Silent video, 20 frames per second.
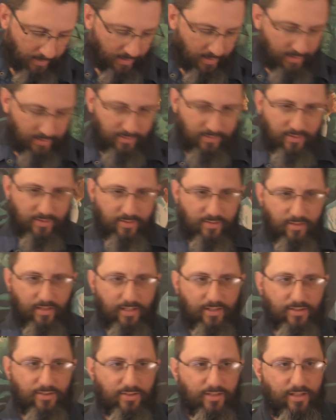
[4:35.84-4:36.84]
Uh, it's just
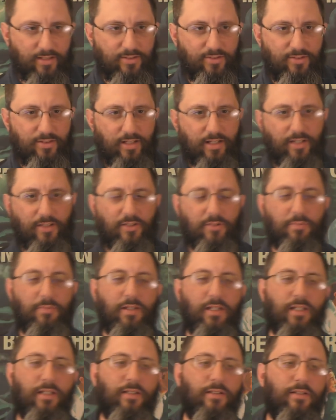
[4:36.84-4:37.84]
it's it sickens
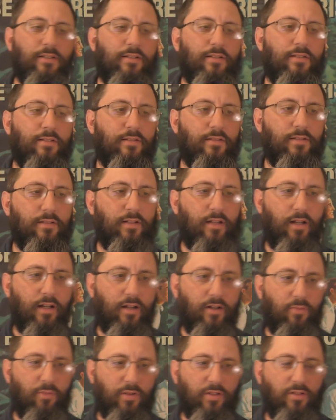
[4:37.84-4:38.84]
me
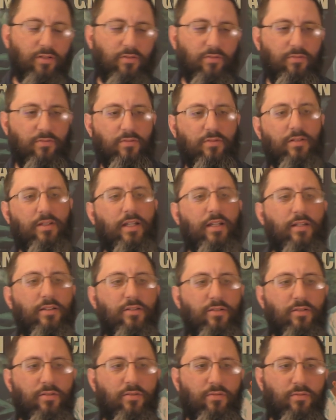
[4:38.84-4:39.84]
uh, when you get
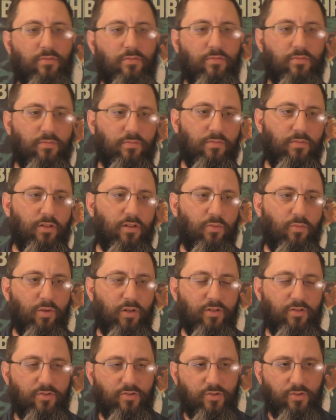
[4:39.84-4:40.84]
into you know
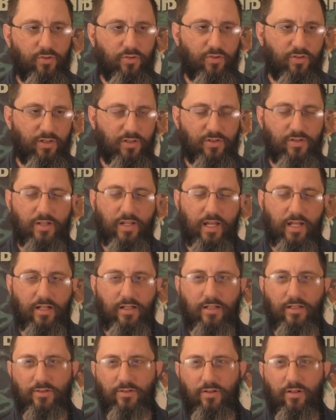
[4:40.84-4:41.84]
what true
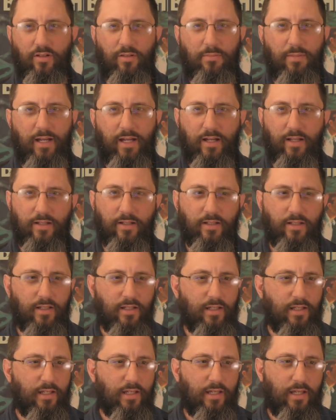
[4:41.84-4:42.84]
Christianity is all about,
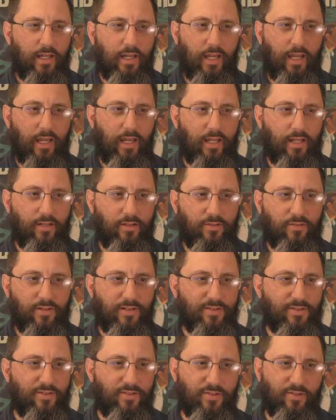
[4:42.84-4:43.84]
and
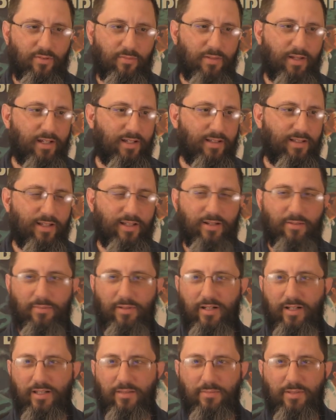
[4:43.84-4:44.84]
Christians don't make a lot of
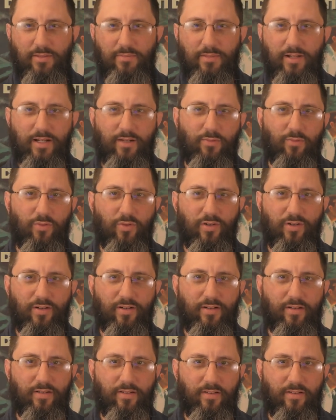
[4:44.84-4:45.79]
money. I mean, my word.